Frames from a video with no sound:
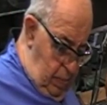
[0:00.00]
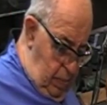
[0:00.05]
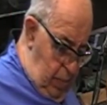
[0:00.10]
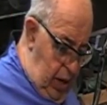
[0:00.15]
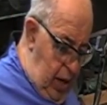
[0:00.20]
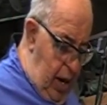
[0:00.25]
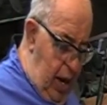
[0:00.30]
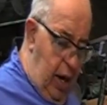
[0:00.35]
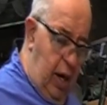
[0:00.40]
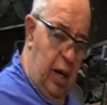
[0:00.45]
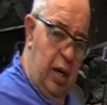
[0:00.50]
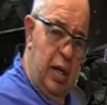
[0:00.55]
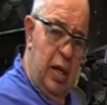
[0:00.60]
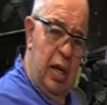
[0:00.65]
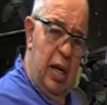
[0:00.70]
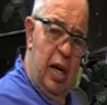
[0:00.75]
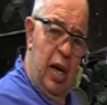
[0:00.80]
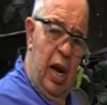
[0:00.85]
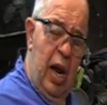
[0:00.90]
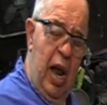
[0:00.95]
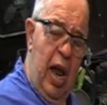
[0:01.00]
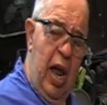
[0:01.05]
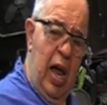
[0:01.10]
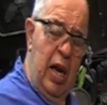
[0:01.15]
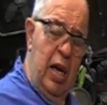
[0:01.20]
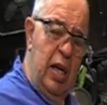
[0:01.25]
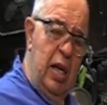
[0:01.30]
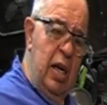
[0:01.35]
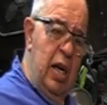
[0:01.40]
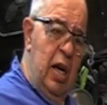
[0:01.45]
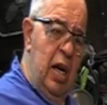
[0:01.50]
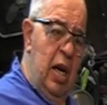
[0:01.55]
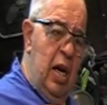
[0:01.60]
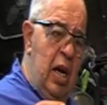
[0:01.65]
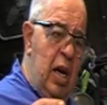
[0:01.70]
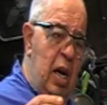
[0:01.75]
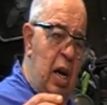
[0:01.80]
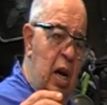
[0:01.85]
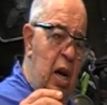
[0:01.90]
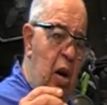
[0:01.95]
Benetta. And
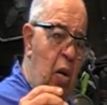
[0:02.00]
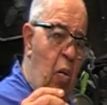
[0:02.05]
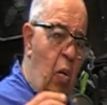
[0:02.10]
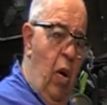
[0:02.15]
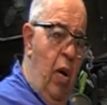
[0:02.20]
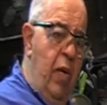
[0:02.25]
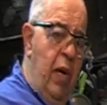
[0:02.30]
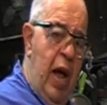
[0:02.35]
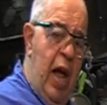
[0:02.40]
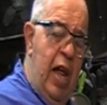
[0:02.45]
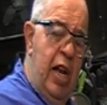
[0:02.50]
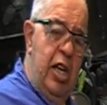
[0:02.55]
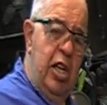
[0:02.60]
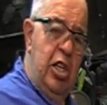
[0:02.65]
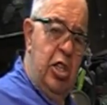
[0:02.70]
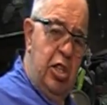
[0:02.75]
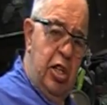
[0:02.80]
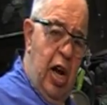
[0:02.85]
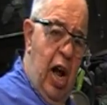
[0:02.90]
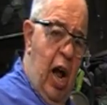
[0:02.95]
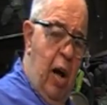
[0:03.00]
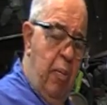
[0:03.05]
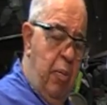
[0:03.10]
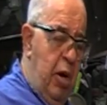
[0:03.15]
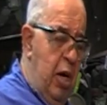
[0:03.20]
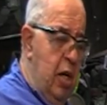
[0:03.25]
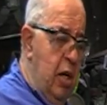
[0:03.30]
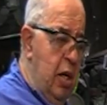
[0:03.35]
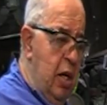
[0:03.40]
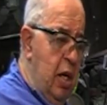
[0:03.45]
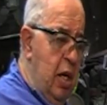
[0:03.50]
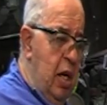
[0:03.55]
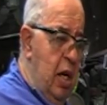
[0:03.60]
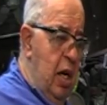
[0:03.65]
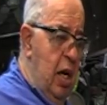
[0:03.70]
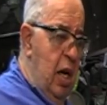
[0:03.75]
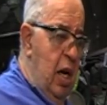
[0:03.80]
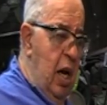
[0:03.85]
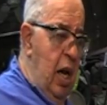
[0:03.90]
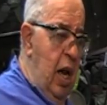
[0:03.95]
we were at his shop,
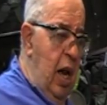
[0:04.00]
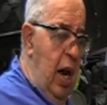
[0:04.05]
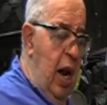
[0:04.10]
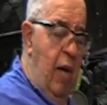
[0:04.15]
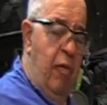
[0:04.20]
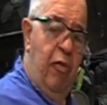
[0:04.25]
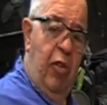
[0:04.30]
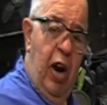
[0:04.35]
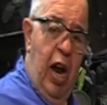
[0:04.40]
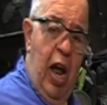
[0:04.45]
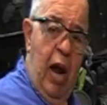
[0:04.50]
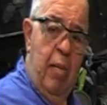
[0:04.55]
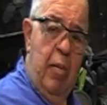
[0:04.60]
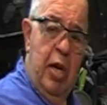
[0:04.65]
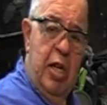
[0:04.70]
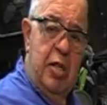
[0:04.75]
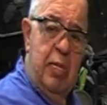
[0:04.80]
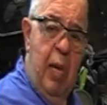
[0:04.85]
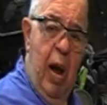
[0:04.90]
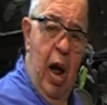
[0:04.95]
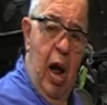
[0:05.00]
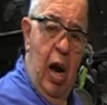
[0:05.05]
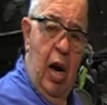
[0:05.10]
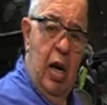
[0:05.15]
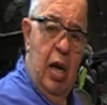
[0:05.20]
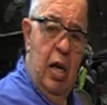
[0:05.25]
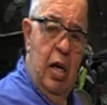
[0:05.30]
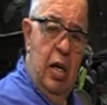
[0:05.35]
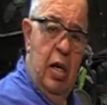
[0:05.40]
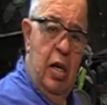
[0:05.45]
and I forgot my smock.